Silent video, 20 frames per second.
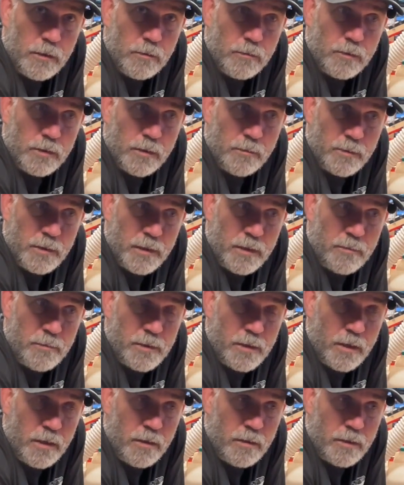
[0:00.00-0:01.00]
Sometimes
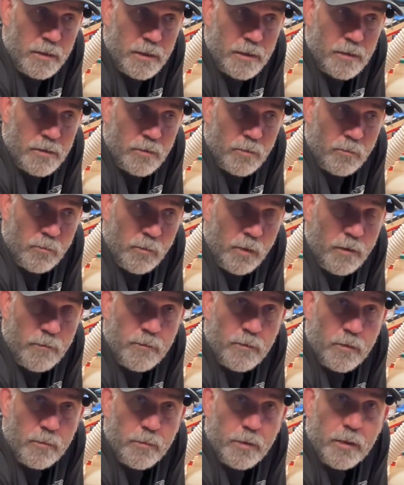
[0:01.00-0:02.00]
the holidays are rough
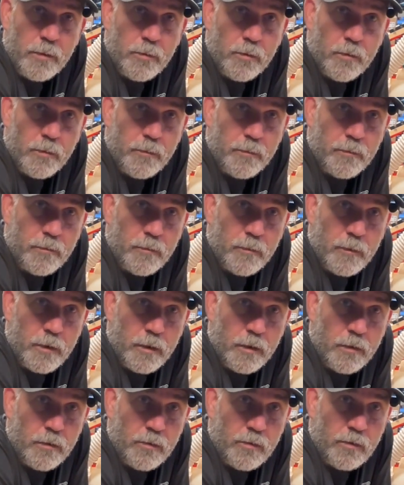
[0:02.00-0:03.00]
on people.
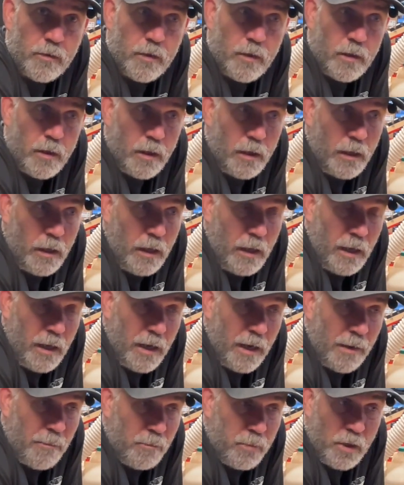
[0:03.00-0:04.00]
You know,
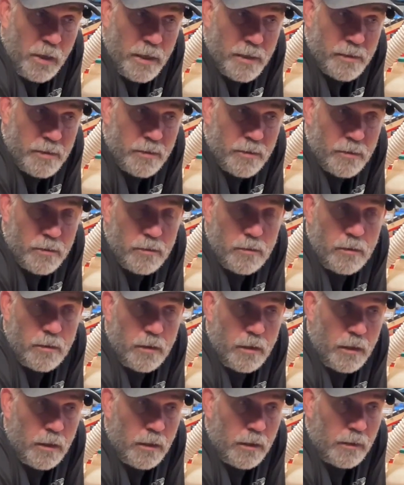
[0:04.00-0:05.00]
I'm blessed.
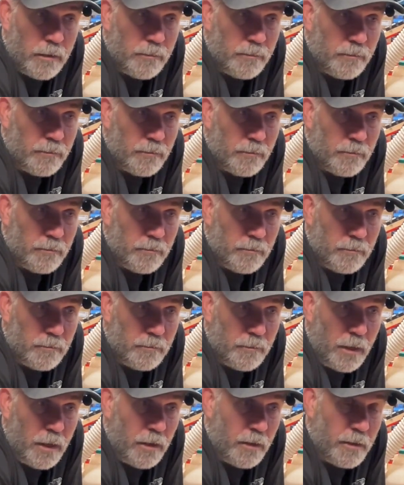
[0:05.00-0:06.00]
My
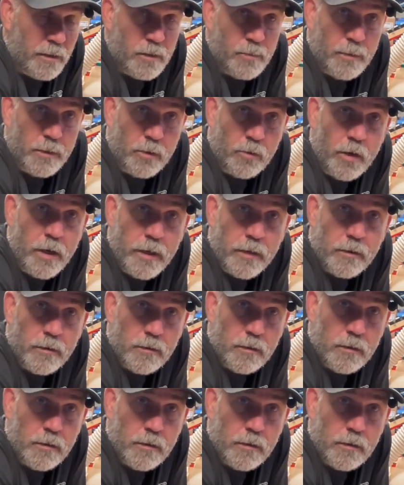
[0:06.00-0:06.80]
holiday's been great,